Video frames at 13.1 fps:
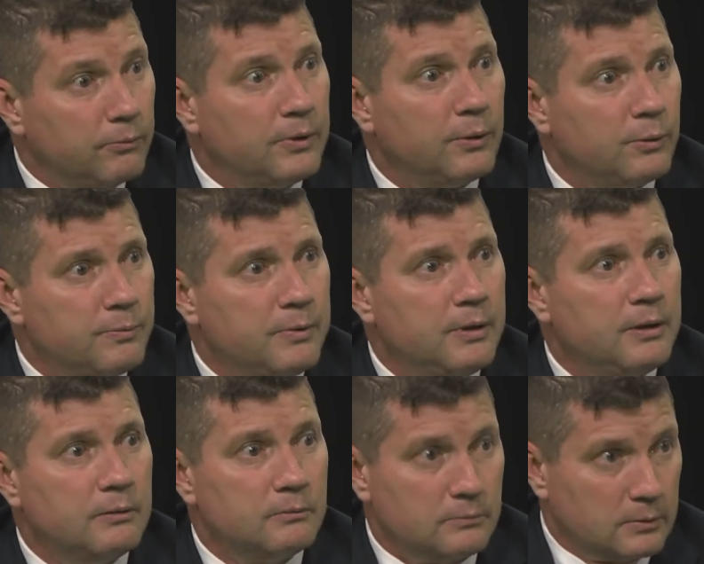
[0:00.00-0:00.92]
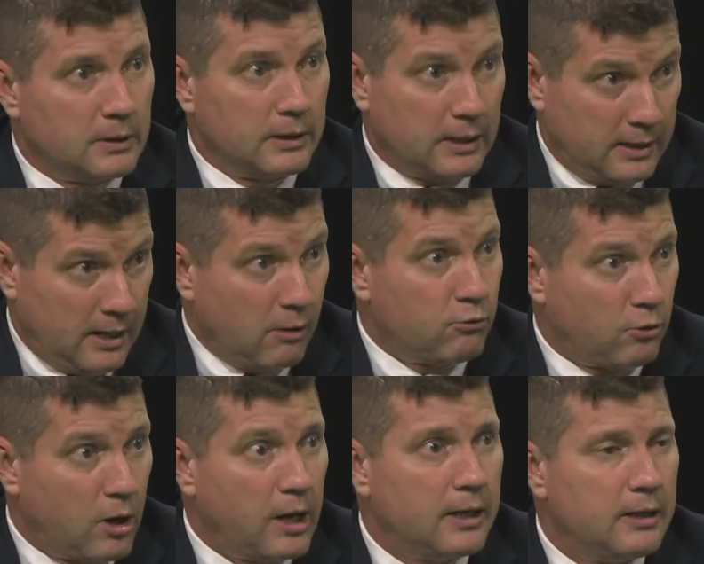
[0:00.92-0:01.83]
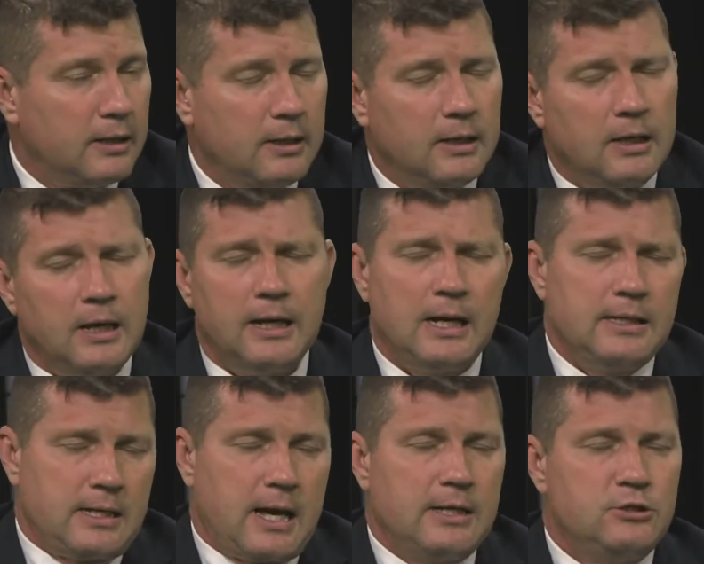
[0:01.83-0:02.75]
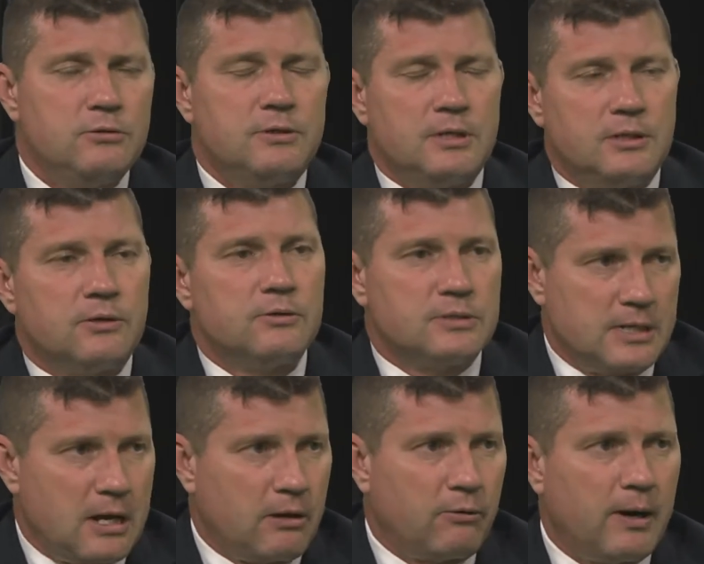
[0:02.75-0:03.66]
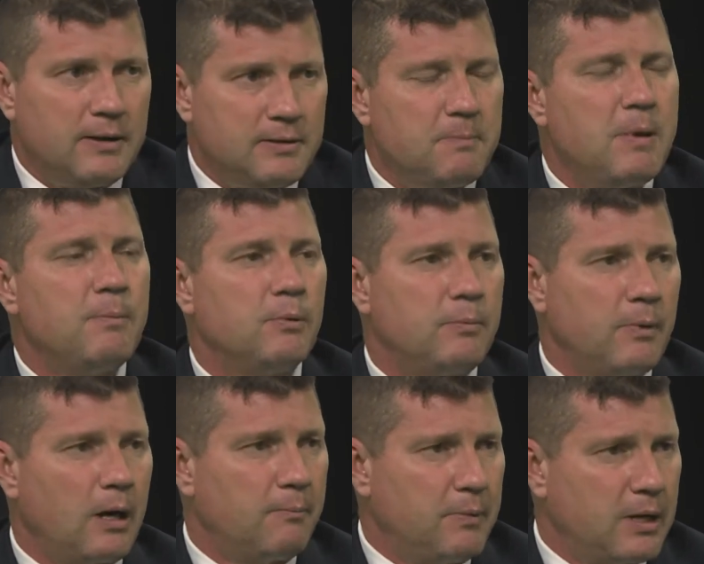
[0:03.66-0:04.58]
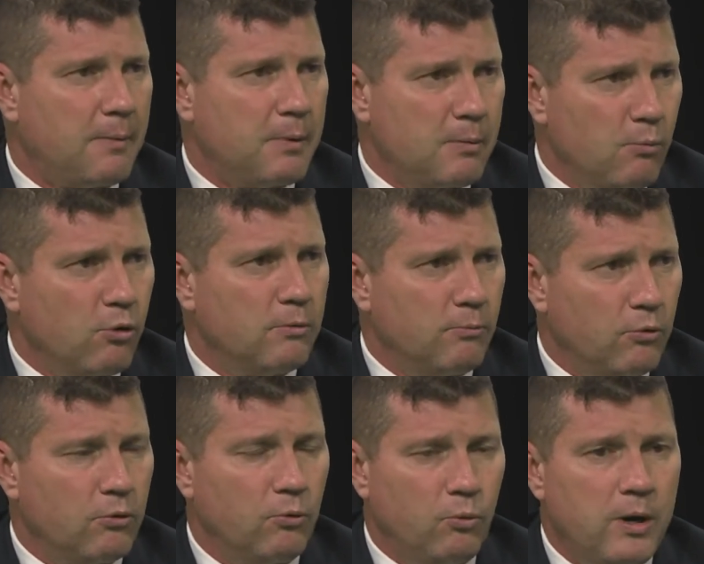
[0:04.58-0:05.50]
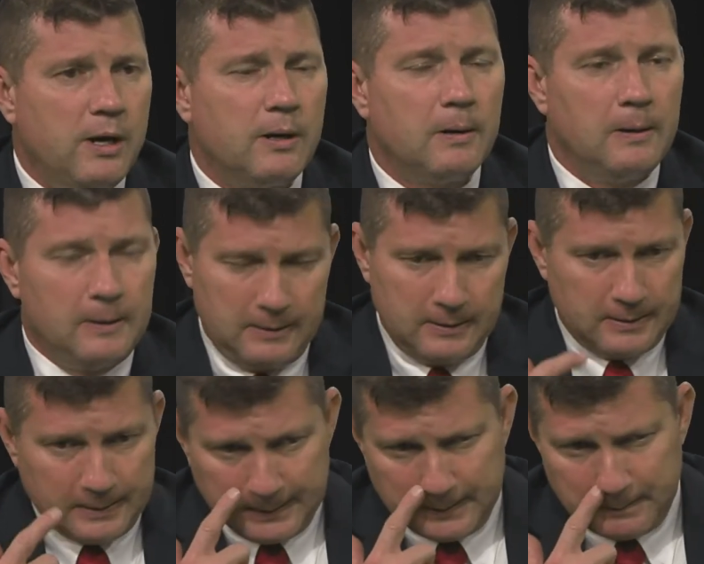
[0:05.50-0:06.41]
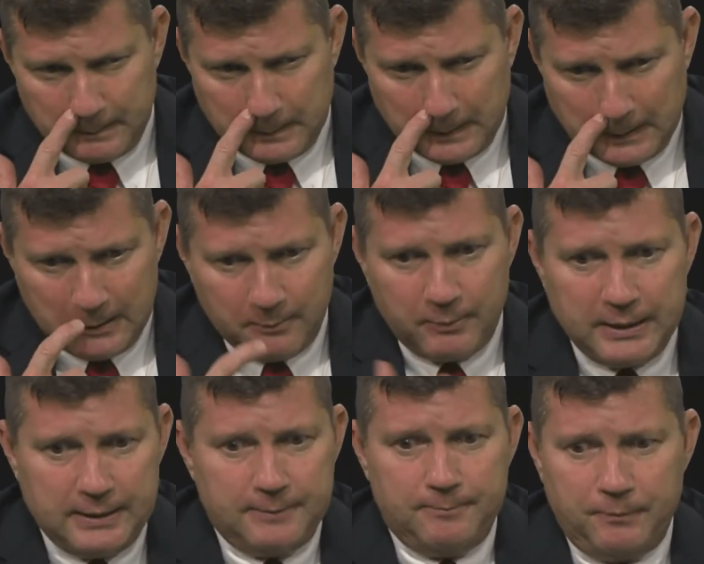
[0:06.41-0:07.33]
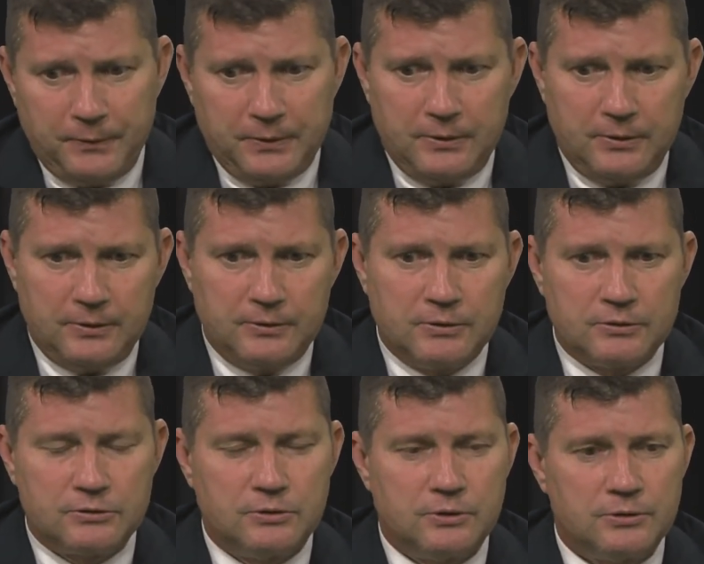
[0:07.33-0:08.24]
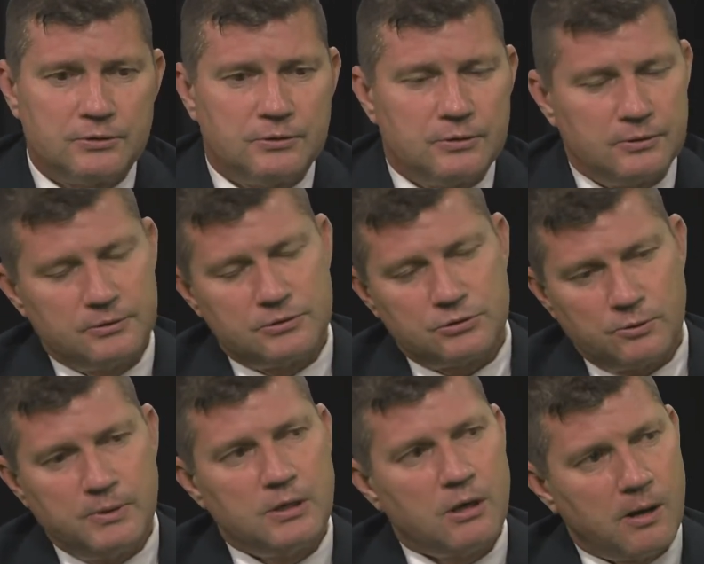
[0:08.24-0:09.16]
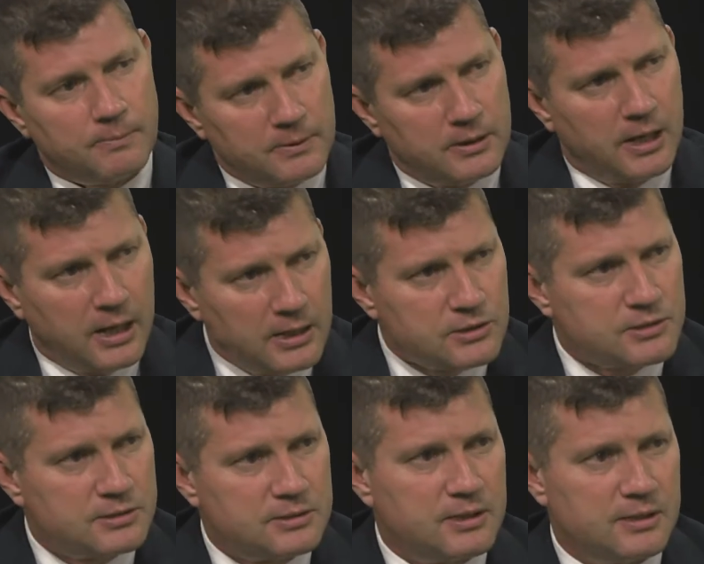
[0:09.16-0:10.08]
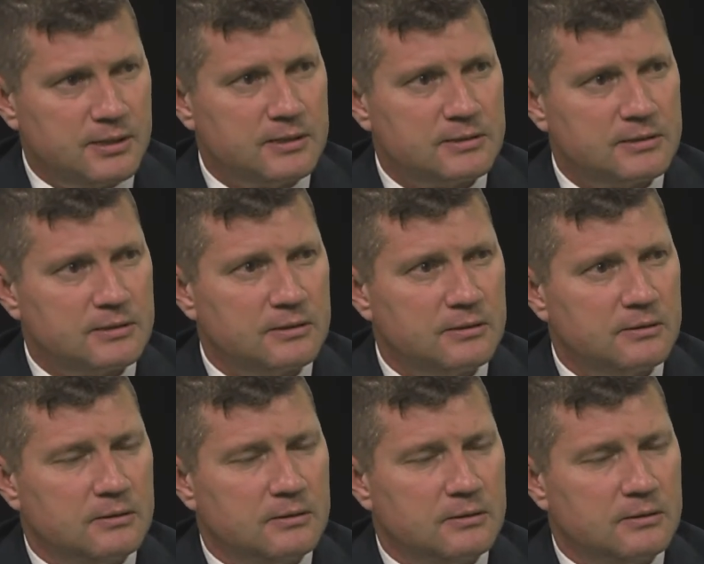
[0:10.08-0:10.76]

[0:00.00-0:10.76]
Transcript: There would be an outcry. And I do think there is an outcry. I think people are becoming more and more aware. But there's so many complications to this.